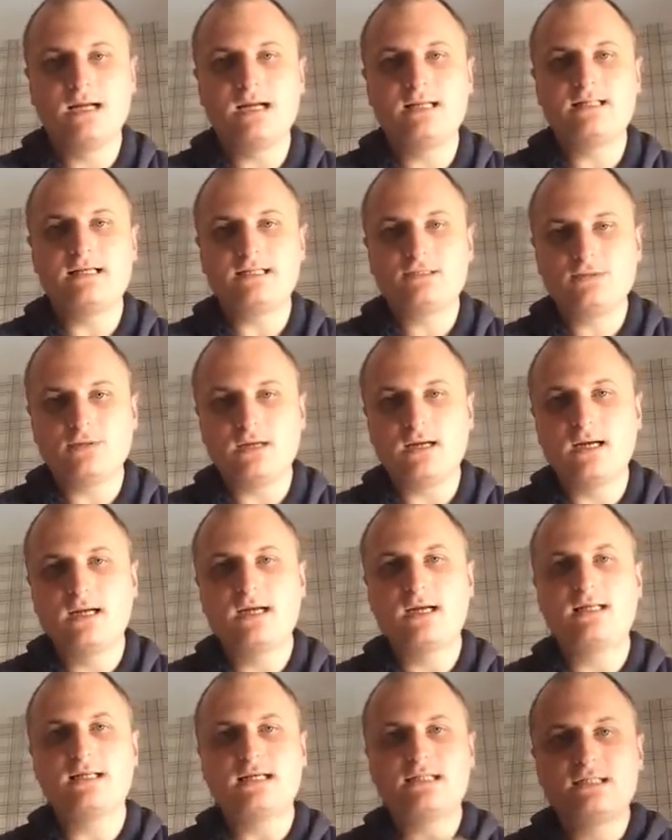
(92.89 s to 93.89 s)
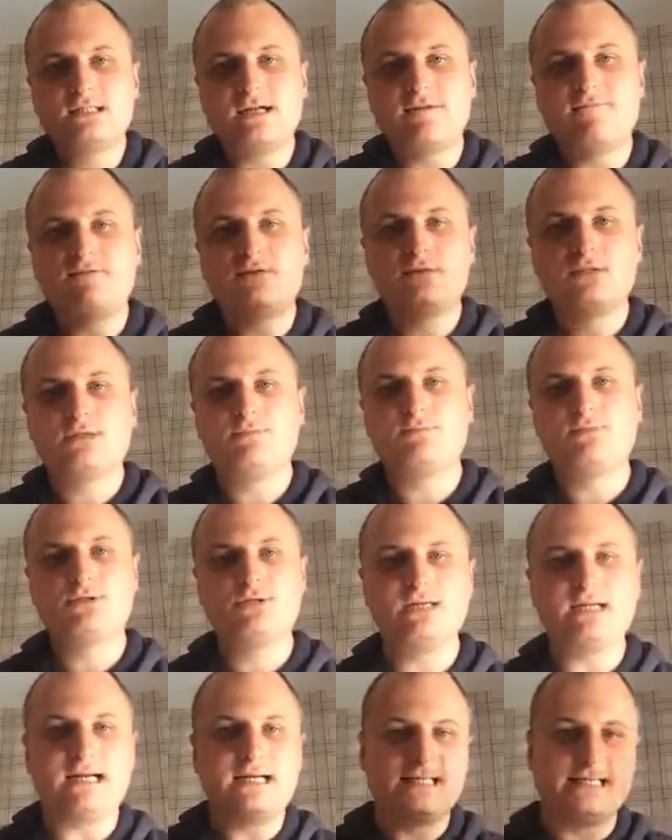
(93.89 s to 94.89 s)
and that's the difference
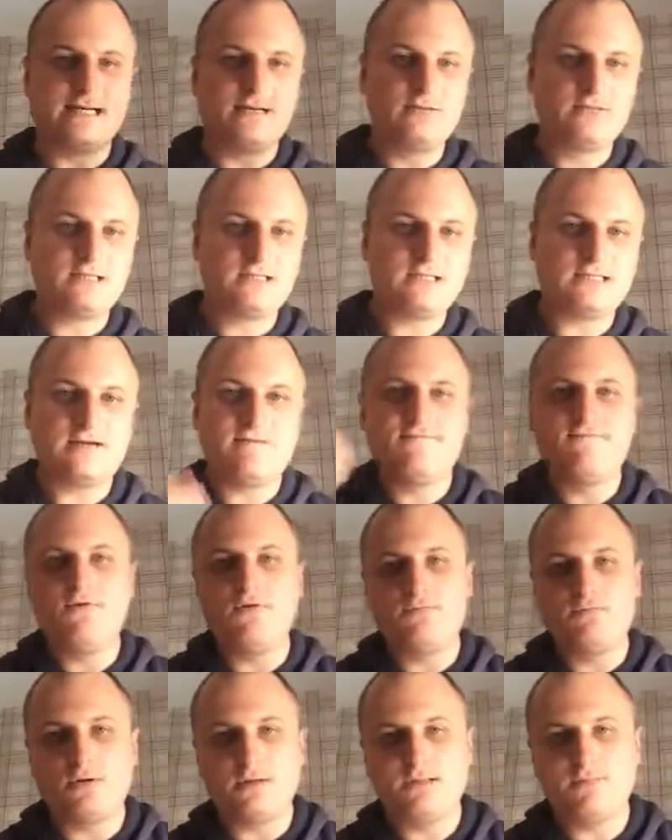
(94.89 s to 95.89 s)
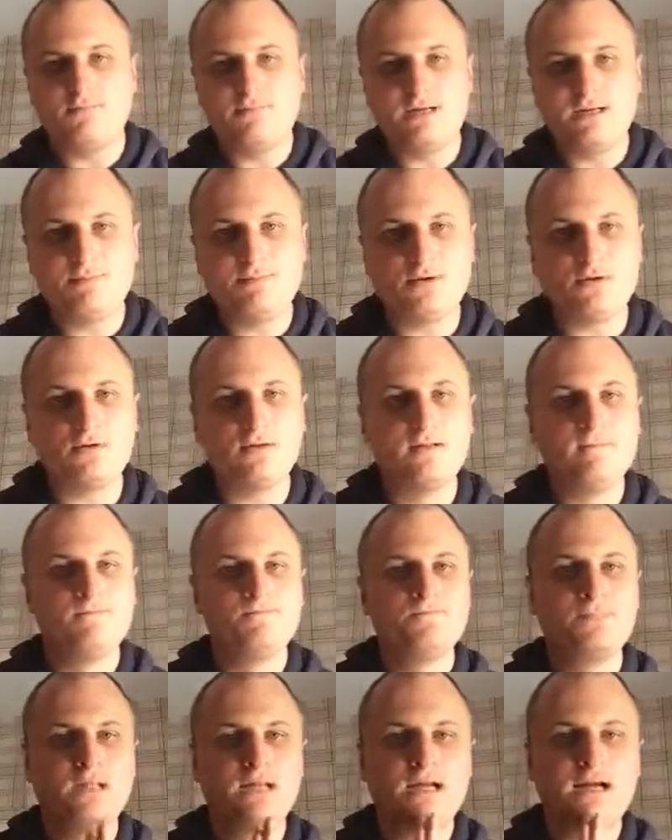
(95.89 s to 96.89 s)
between accountants and footballing people.
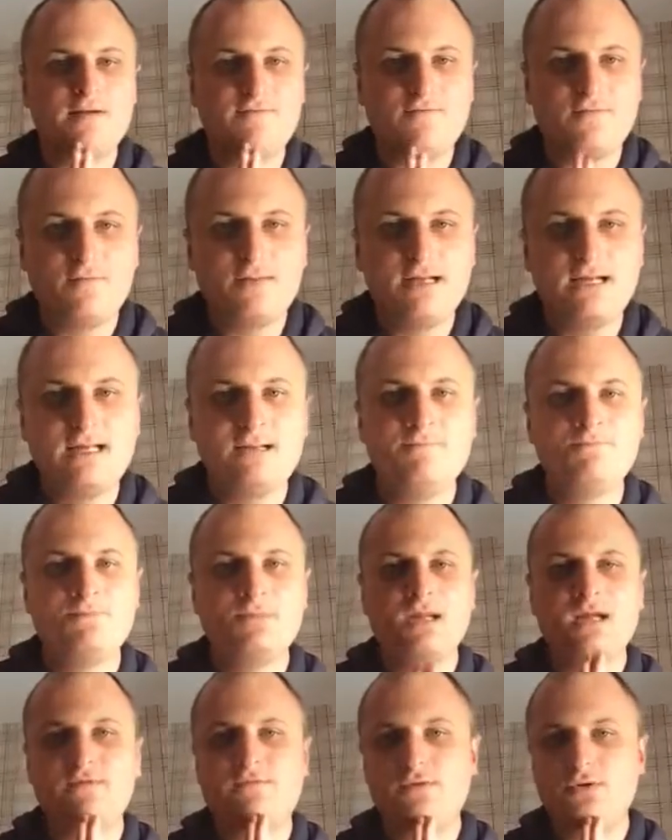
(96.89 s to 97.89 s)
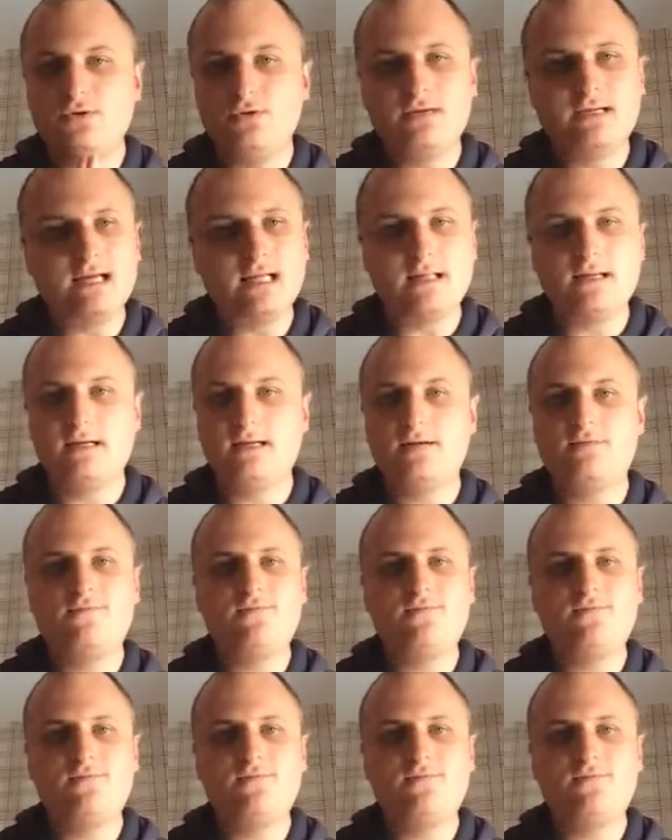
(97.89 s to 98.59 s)
And for me, if we do get